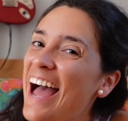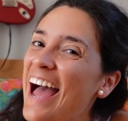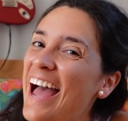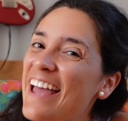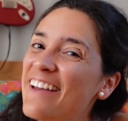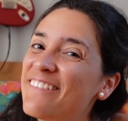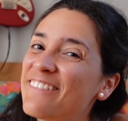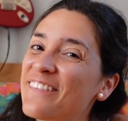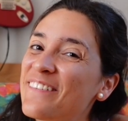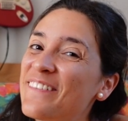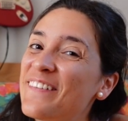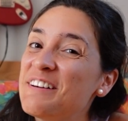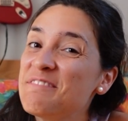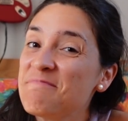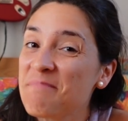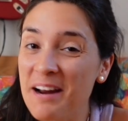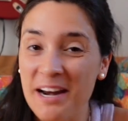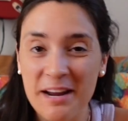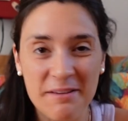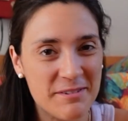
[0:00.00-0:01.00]
Hi everyone,
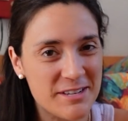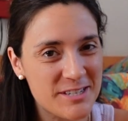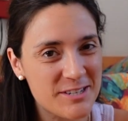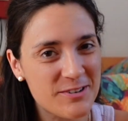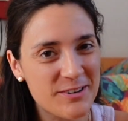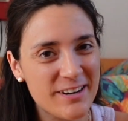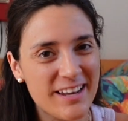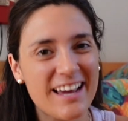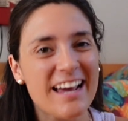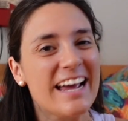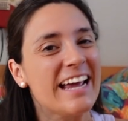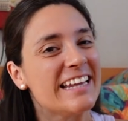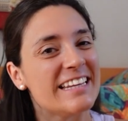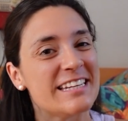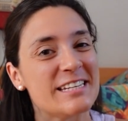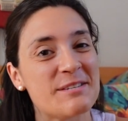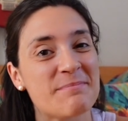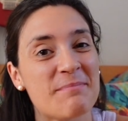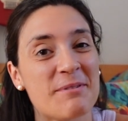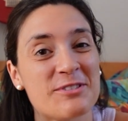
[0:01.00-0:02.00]
my name is Nuria and
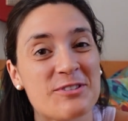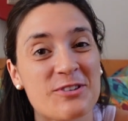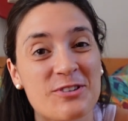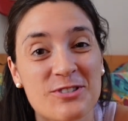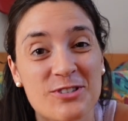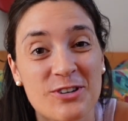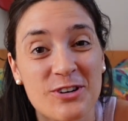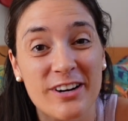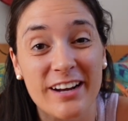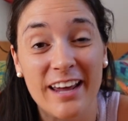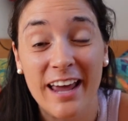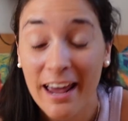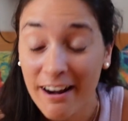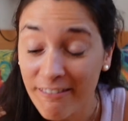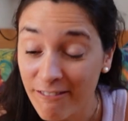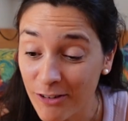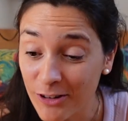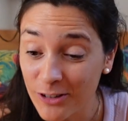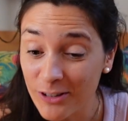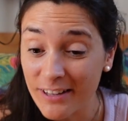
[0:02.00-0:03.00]
this is my sewing journey, and
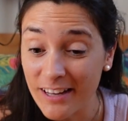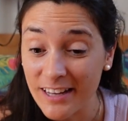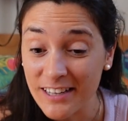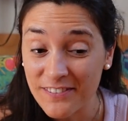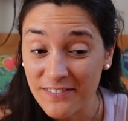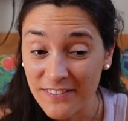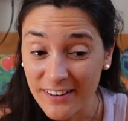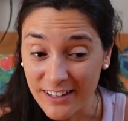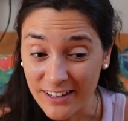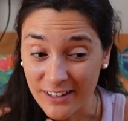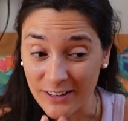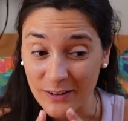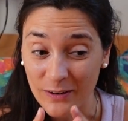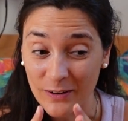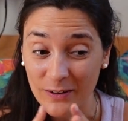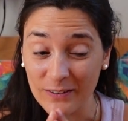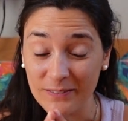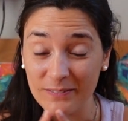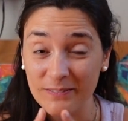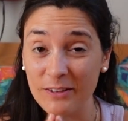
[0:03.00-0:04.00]
for today's
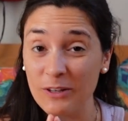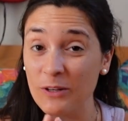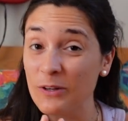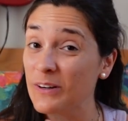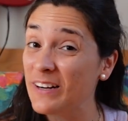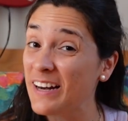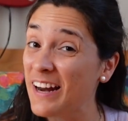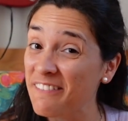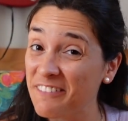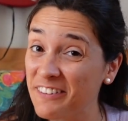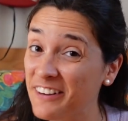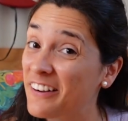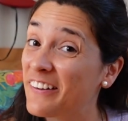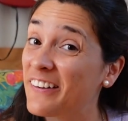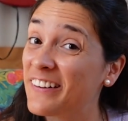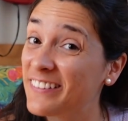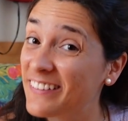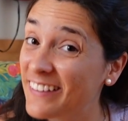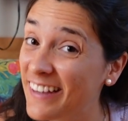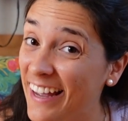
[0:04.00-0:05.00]
video, you're never
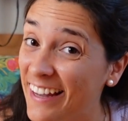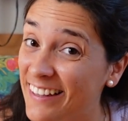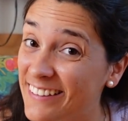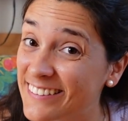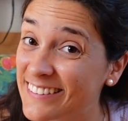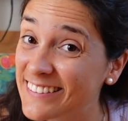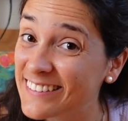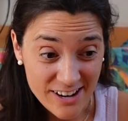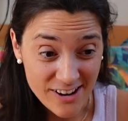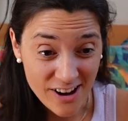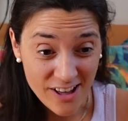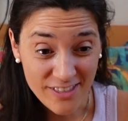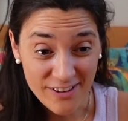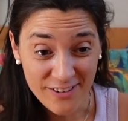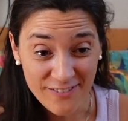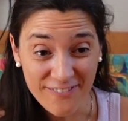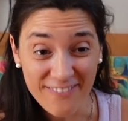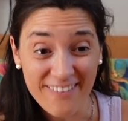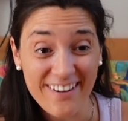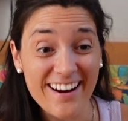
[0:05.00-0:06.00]
going to guess,
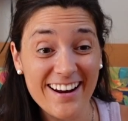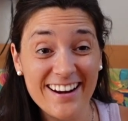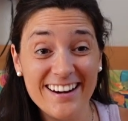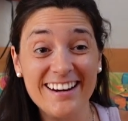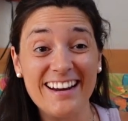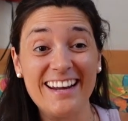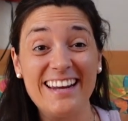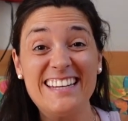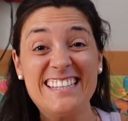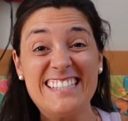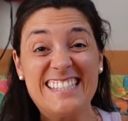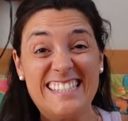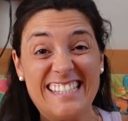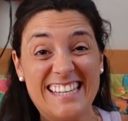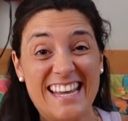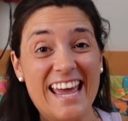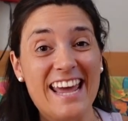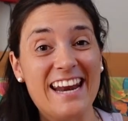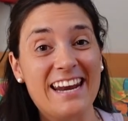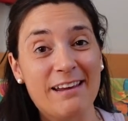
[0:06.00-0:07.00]
another friend is
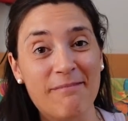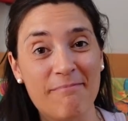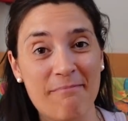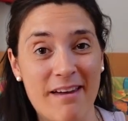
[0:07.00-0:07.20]
getting